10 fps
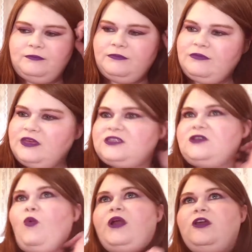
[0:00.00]
This is a
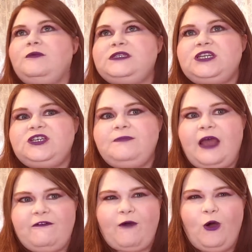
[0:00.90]
1-year position, but
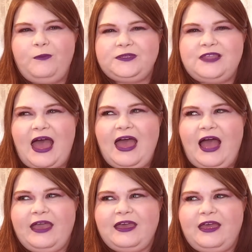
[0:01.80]
I have hopes that
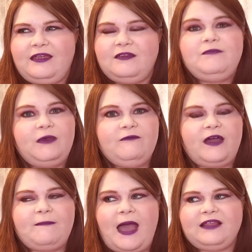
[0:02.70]
I can be
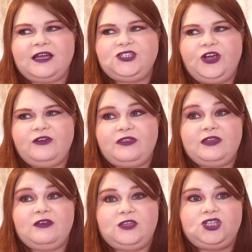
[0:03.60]
invited back next year,
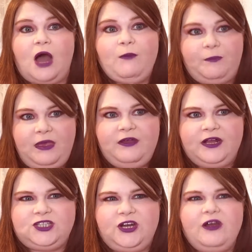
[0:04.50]
that the job will be there
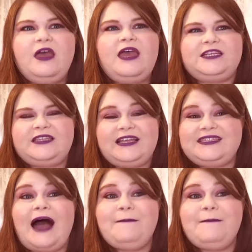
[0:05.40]
next year. It's not